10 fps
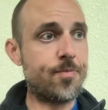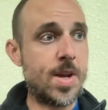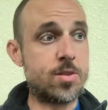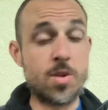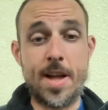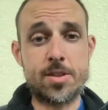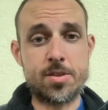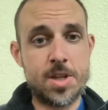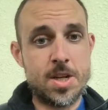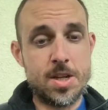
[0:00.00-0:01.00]
And so
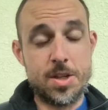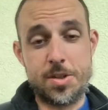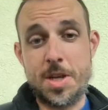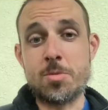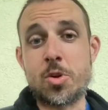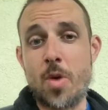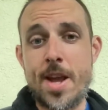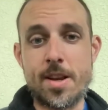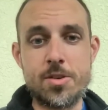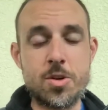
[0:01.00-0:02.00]
that seems
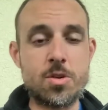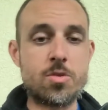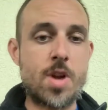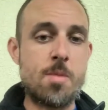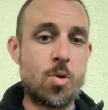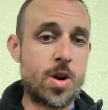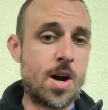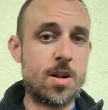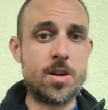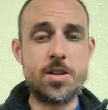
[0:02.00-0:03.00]
great because you can create more
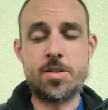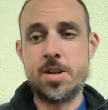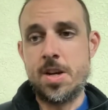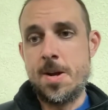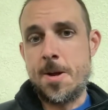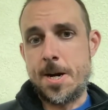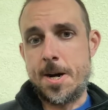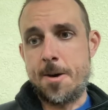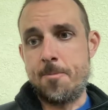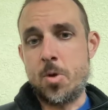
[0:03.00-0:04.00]
dollars,
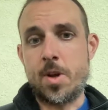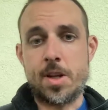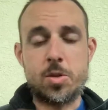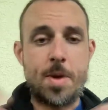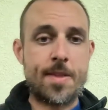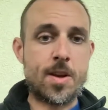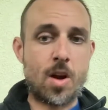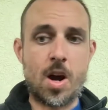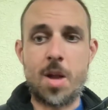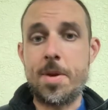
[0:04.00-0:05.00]
you can expand the
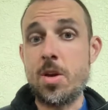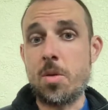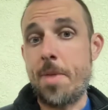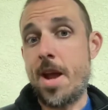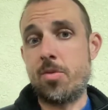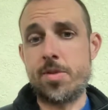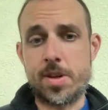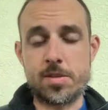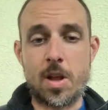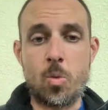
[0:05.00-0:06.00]
economy, you can pay for
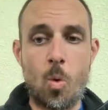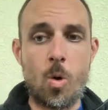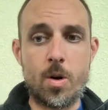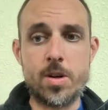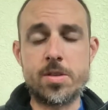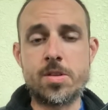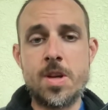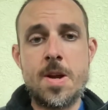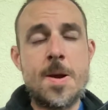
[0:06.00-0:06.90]
things like wars,